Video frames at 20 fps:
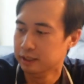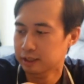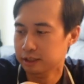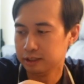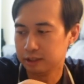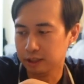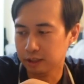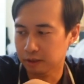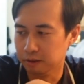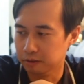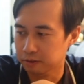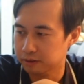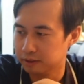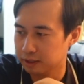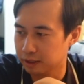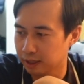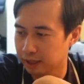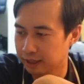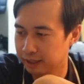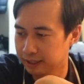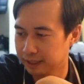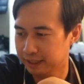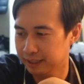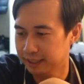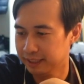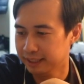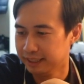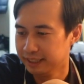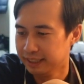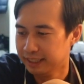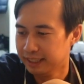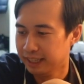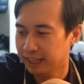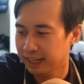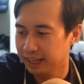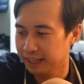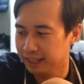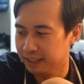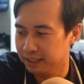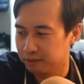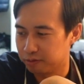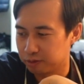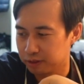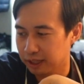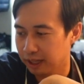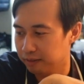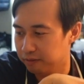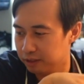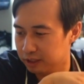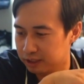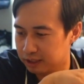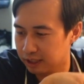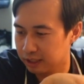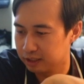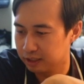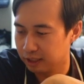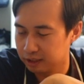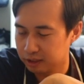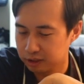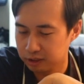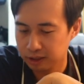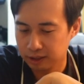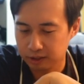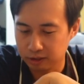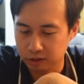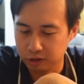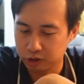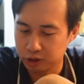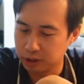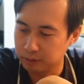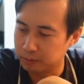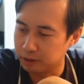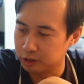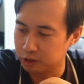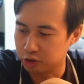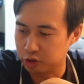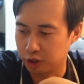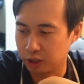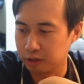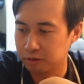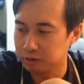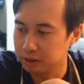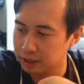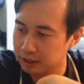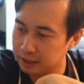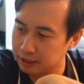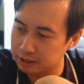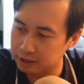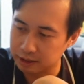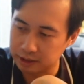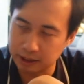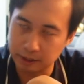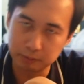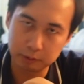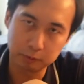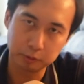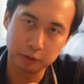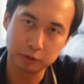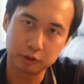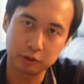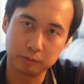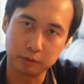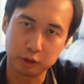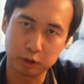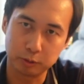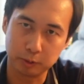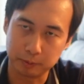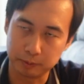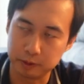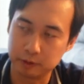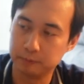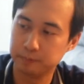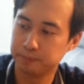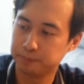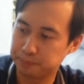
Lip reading: So for that reason, I just like Little Sheep because generally it's acceptable to most people.